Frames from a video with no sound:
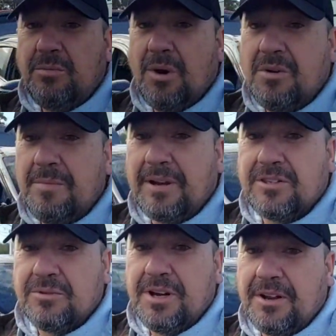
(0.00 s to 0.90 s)
Welcome back
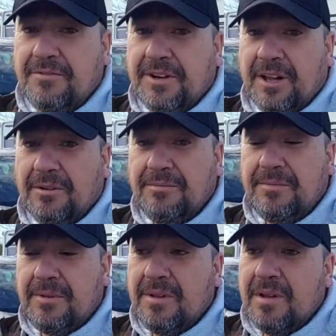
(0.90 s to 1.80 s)
to another video.
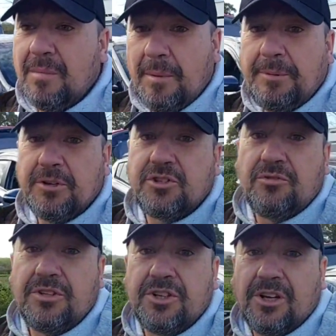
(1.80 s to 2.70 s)
I'm up at the
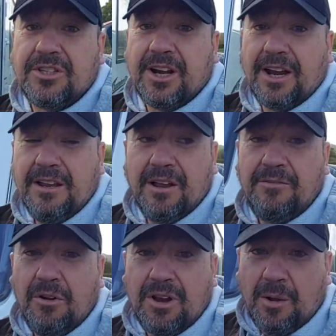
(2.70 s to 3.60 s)
storage yard today. I've
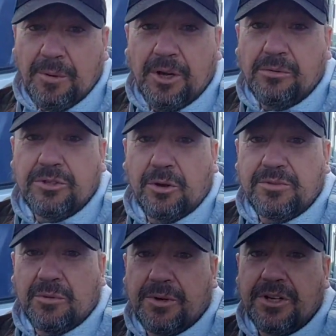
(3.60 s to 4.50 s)
got a couple of little
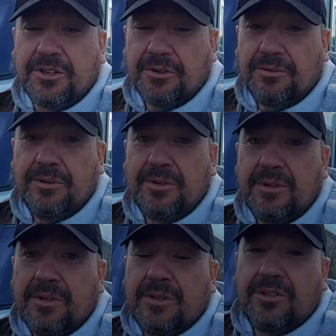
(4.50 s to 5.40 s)
jobs I want to do.
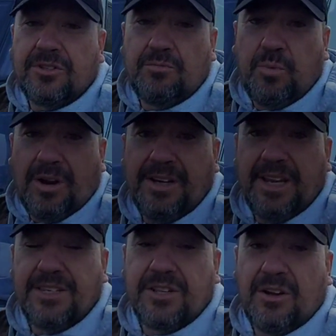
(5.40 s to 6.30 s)
One
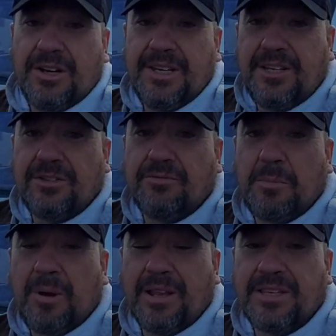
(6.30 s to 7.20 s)
is that I need to
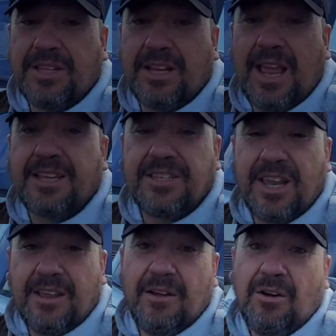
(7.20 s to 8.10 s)
replace the
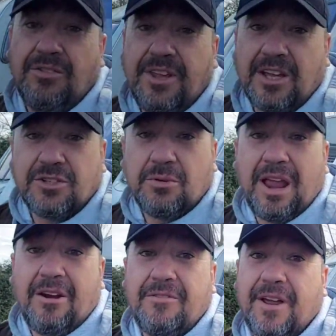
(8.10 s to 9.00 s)
gasket on the actual
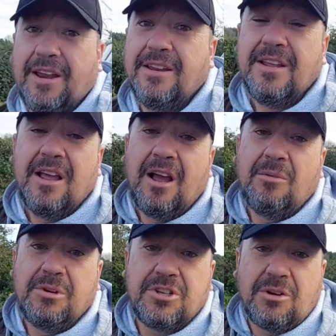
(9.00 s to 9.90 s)
Caravan,
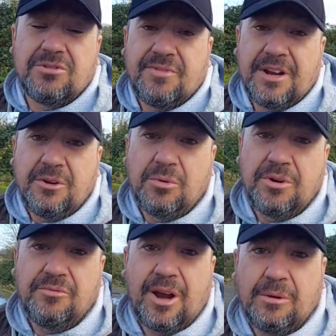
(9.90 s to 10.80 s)
which goes around the
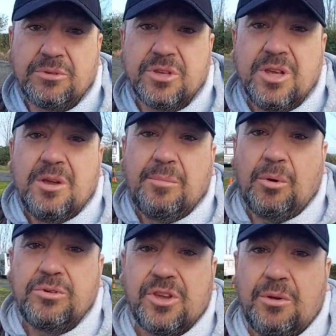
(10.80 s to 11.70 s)
awning rails, but
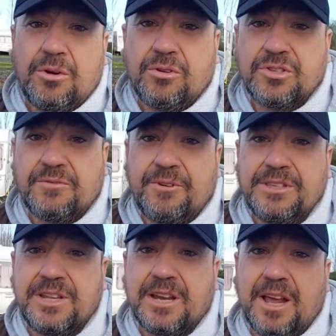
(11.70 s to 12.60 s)
also across the
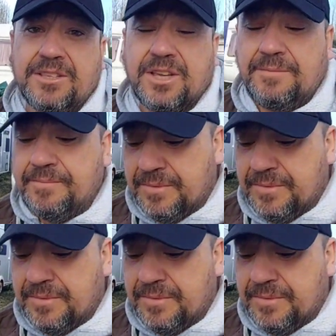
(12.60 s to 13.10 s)
front of the gutter.